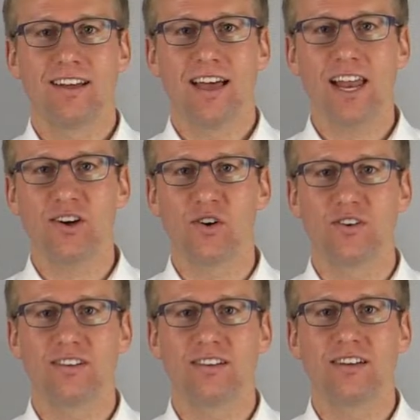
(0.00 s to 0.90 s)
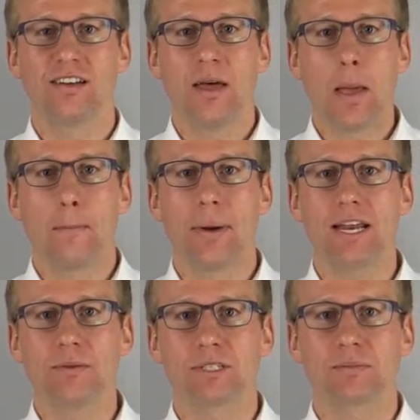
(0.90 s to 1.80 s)
Hello! My
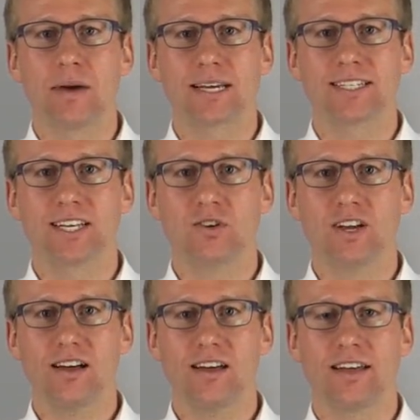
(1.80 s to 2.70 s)
name is Max Nicola,